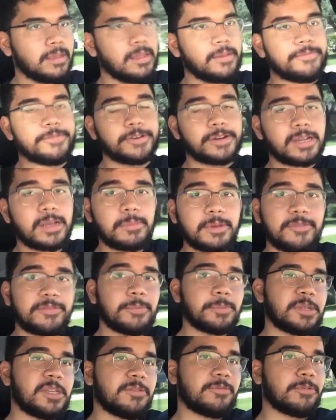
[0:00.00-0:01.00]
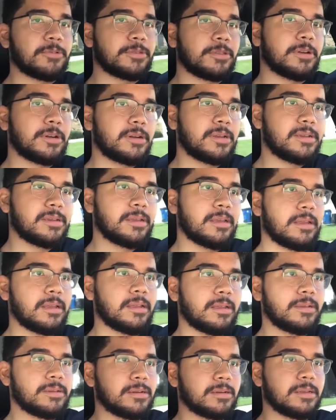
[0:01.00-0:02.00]
If you're coming from an E430
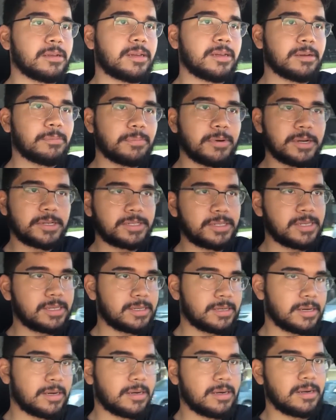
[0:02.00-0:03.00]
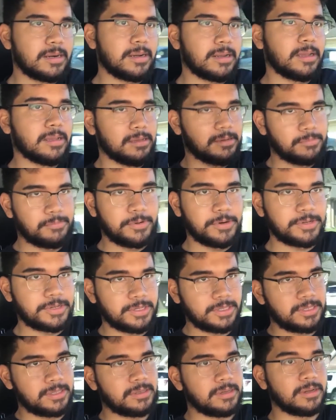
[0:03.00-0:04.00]
and you're looking to purchase this car,
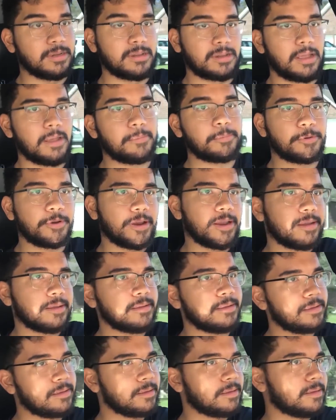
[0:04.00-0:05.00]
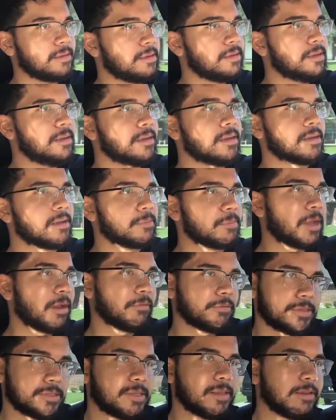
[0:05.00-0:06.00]
purchase an upgrade,
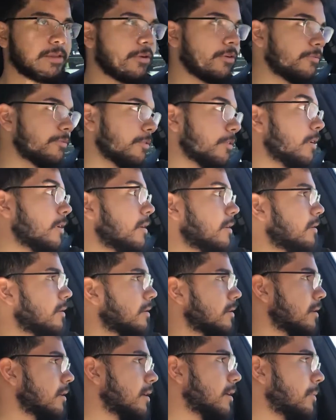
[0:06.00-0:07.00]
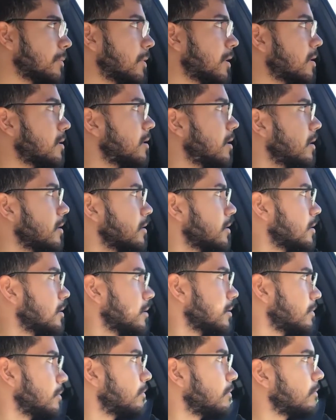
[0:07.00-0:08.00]
I would say go for it. These things
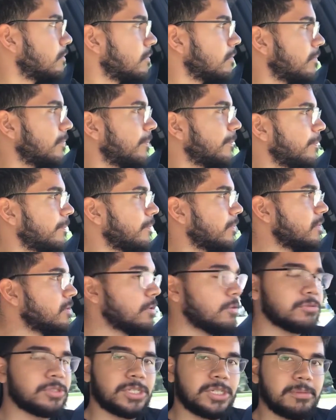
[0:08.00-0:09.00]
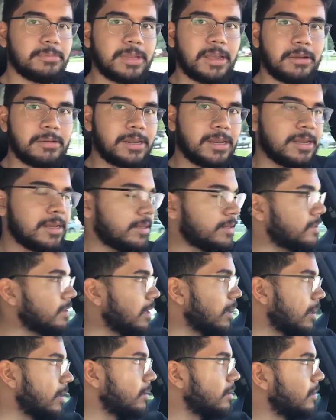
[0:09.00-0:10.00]
are so cheap nowadays
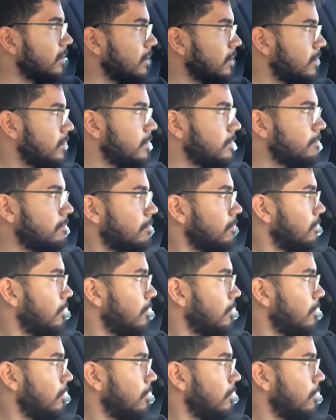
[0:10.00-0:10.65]
that it's